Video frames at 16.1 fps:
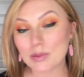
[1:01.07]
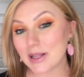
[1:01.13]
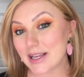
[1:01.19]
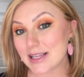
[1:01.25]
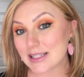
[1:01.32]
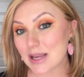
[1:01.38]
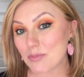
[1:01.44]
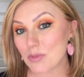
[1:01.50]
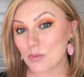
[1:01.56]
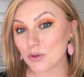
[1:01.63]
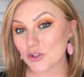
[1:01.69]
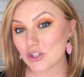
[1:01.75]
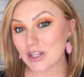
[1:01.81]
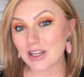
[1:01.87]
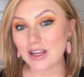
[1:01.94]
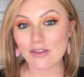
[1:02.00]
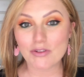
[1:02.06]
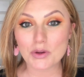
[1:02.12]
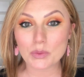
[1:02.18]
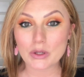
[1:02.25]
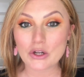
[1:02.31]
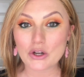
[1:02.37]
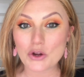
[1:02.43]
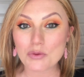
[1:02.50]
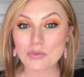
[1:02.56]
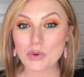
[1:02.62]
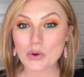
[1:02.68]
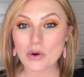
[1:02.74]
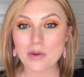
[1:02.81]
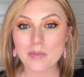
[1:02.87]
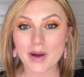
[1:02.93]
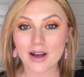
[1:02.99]
please keep on watching if you want to know
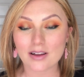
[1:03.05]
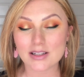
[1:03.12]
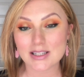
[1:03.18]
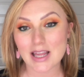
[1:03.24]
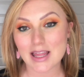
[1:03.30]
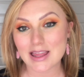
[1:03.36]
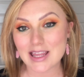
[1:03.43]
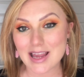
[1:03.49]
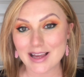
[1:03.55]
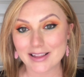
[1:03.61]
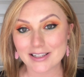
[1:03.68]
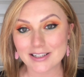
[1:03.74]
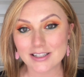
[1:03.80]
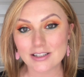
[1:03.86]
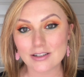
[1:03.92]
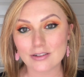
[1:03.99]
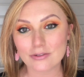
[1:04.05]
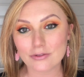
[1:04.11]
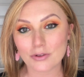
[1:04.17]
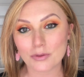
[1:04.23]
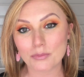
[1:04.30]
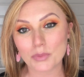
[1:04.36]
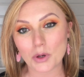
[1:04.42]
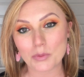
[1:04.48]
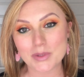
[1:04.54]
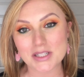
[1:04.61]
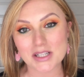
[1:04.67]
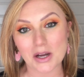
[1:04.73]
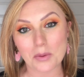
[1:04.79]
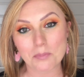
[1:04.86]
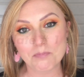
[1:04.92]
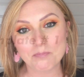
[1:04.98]
more about the Elegant from Belle
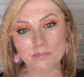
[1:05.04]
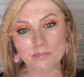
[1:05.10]
Madame.